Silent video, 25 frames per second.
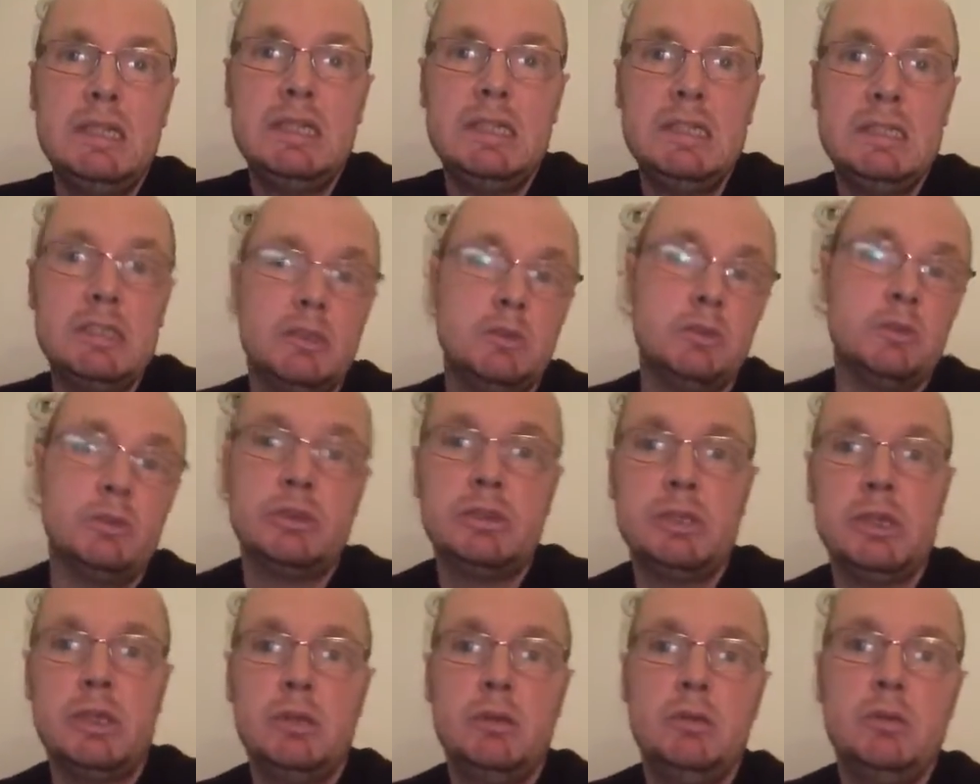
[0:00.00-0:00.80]
He's
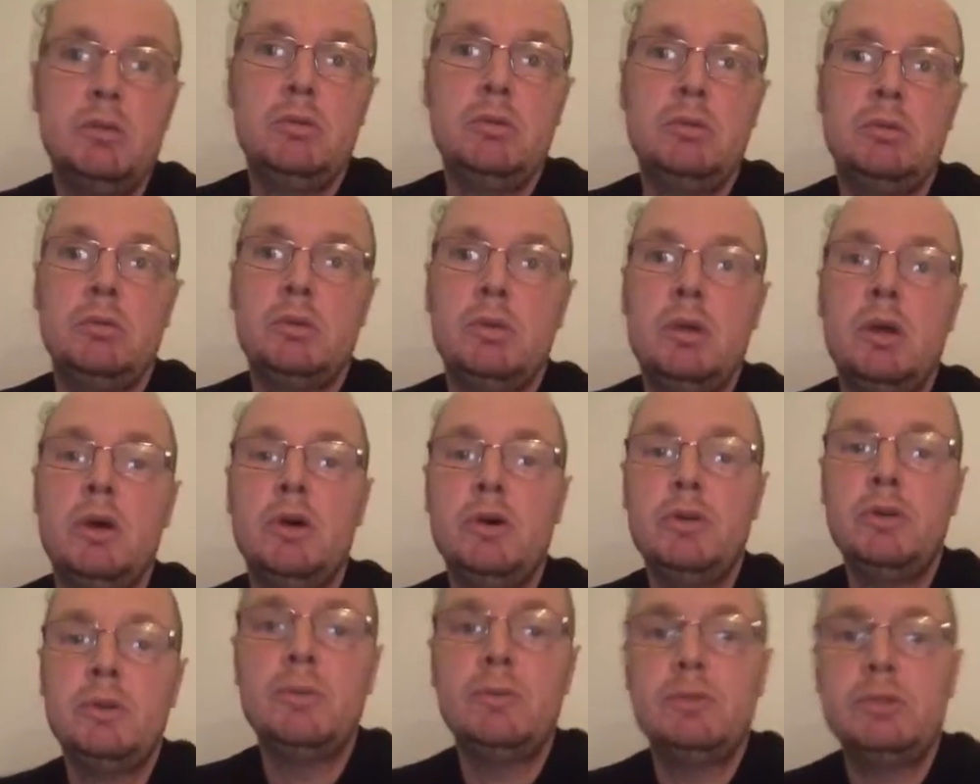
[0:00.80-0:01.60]
also
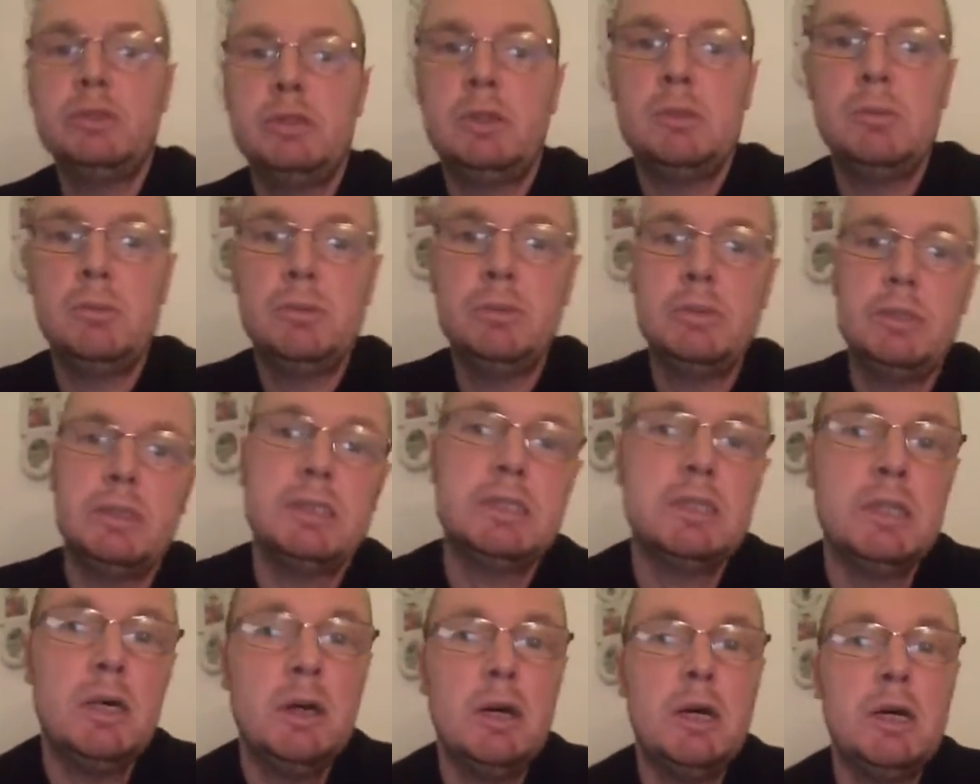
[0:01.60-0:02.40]
got another job on the
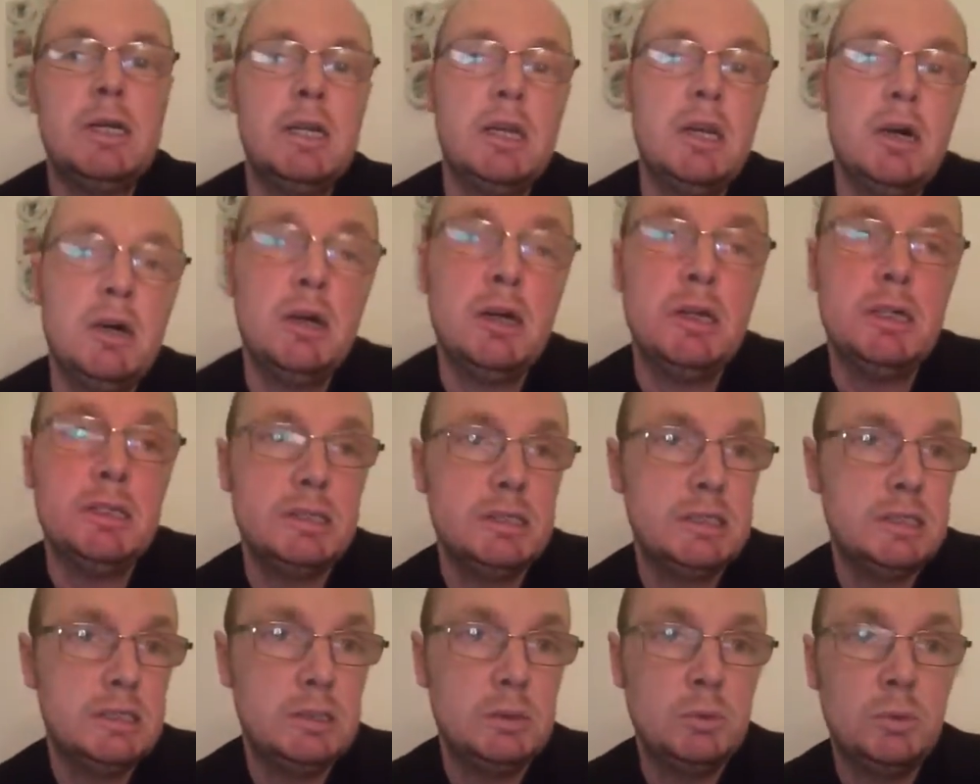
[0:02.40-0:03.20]

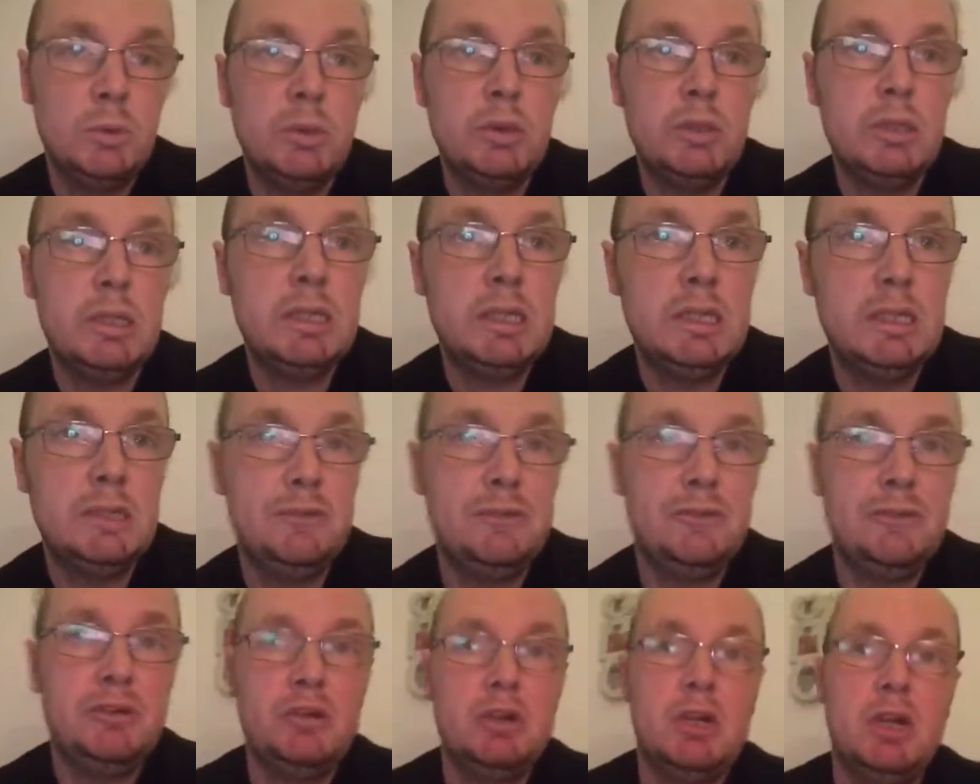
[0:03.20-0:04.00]
sidelines. He's working
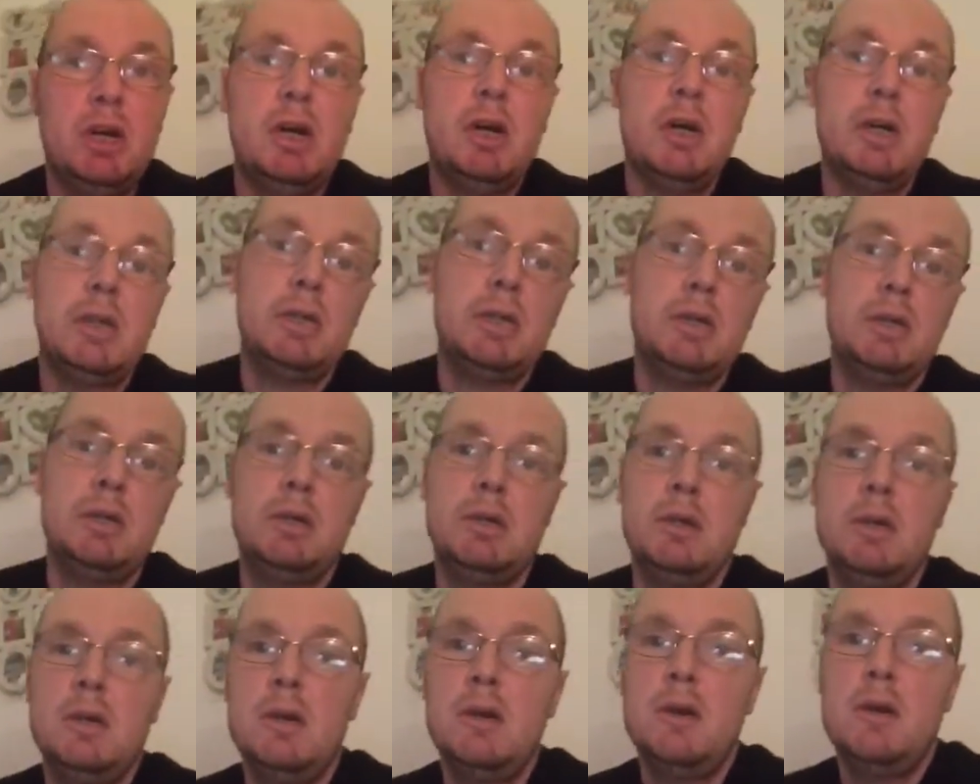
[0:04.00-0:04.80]
for like
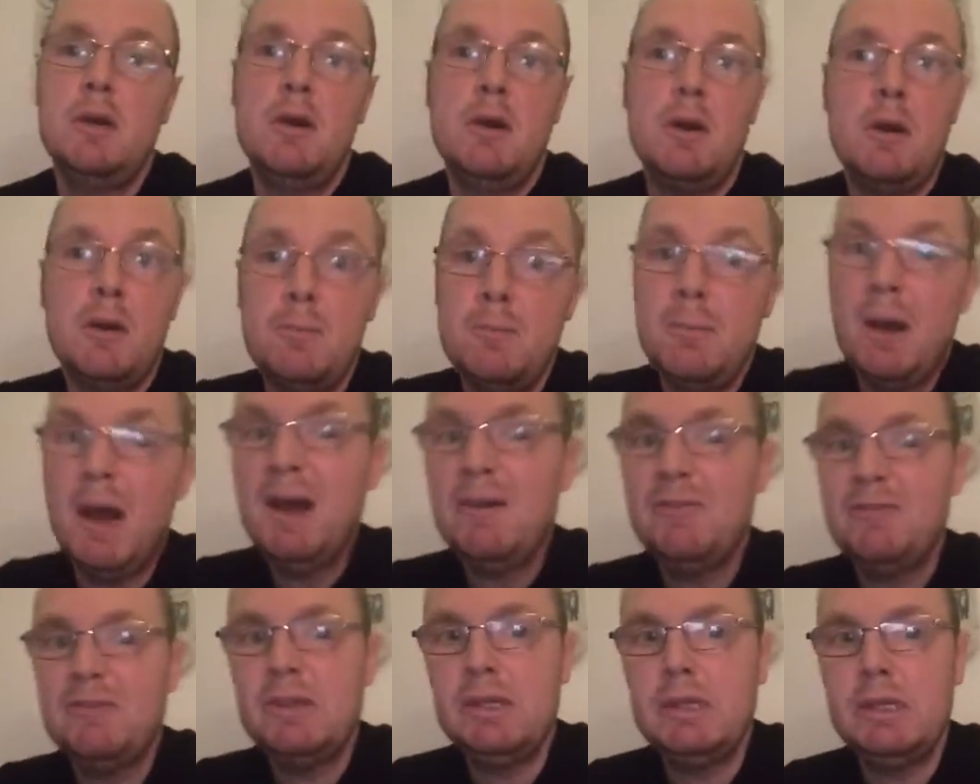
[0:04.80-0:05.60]
a
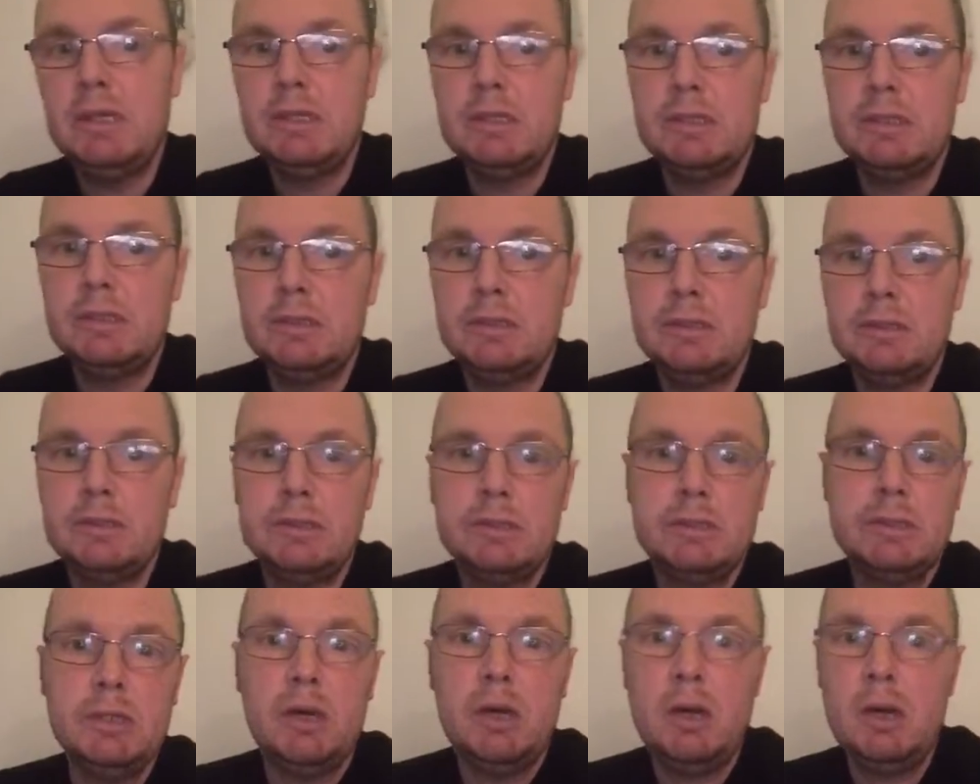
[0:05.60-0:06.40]
mafia
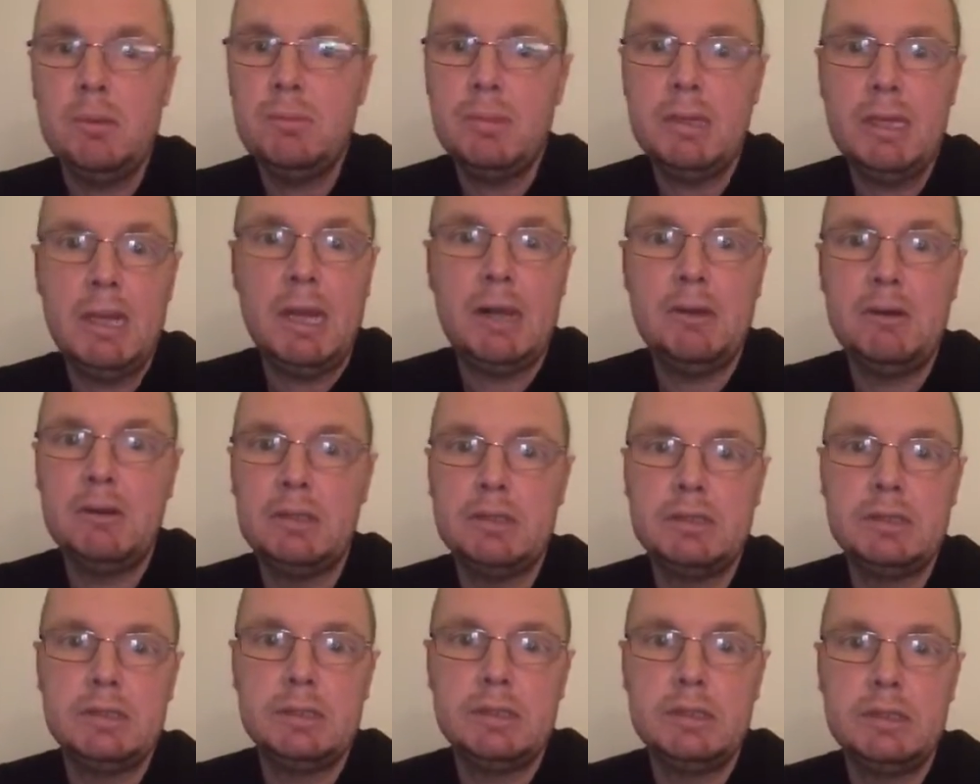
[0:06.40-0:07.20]
type
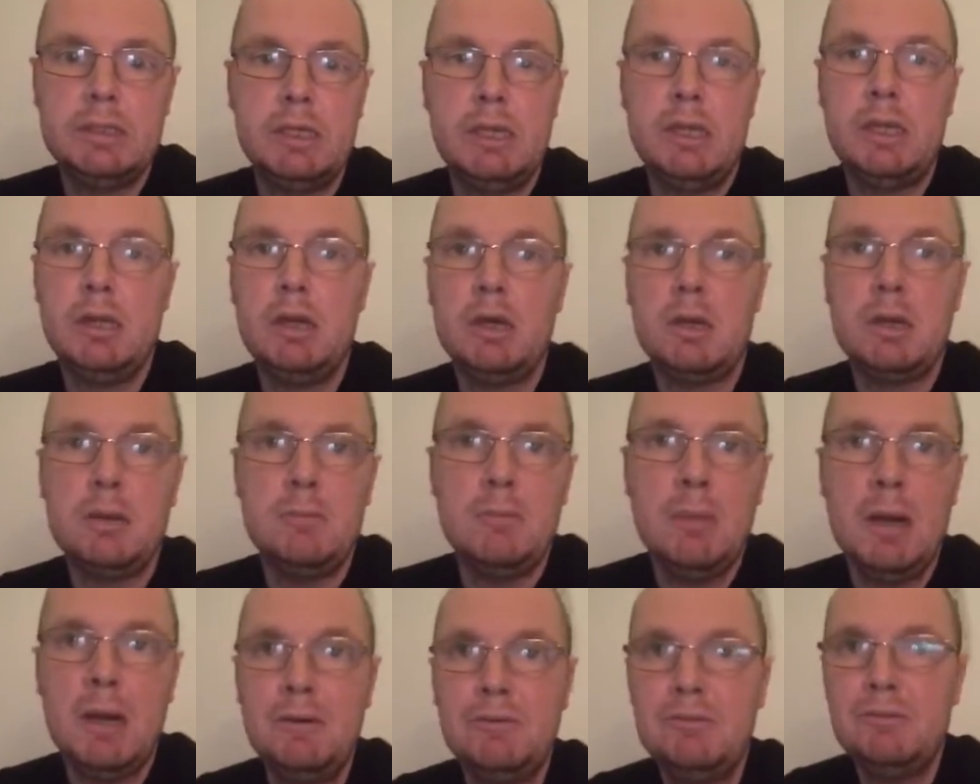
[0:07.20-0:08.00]
character, you know, like a
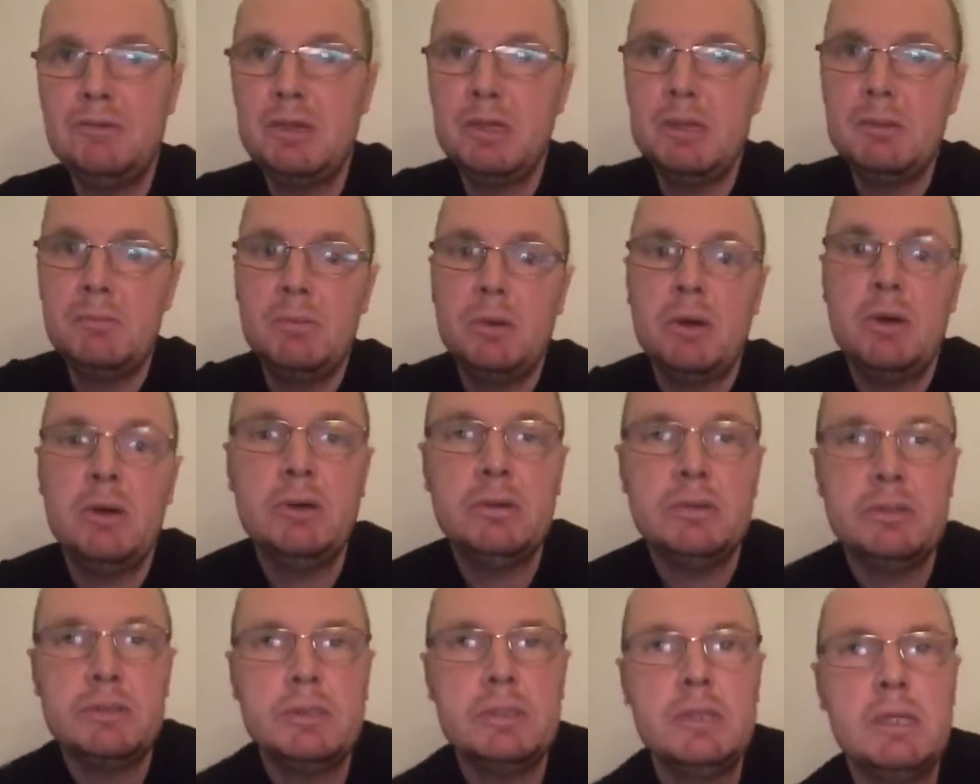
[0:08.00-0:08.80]
mafia
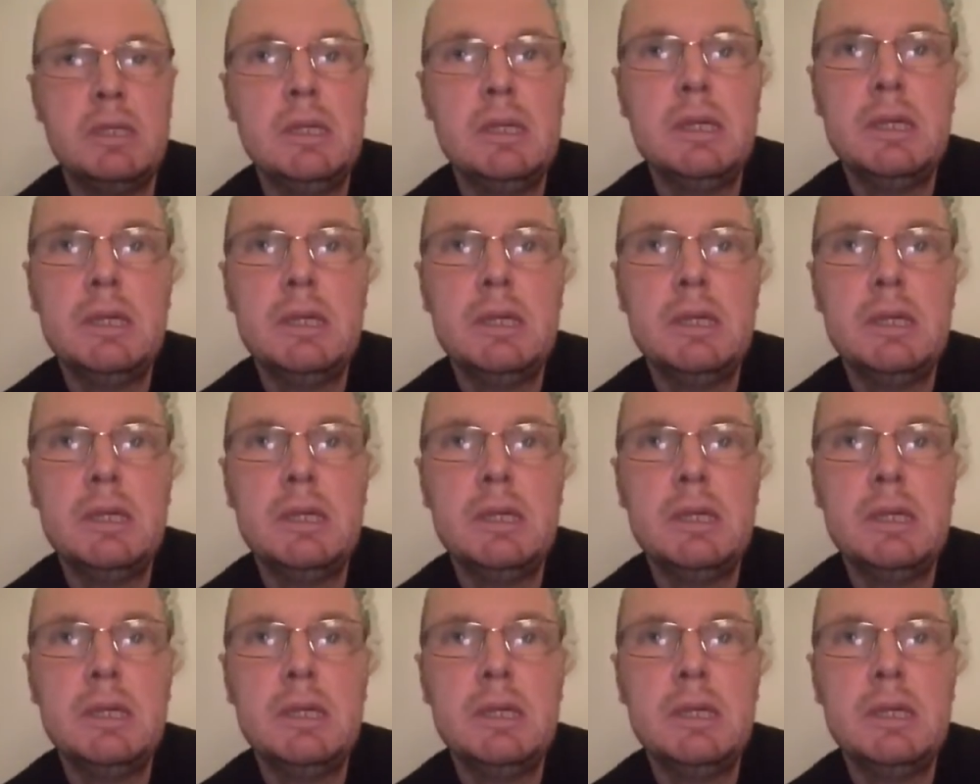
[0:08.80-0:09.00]
boss.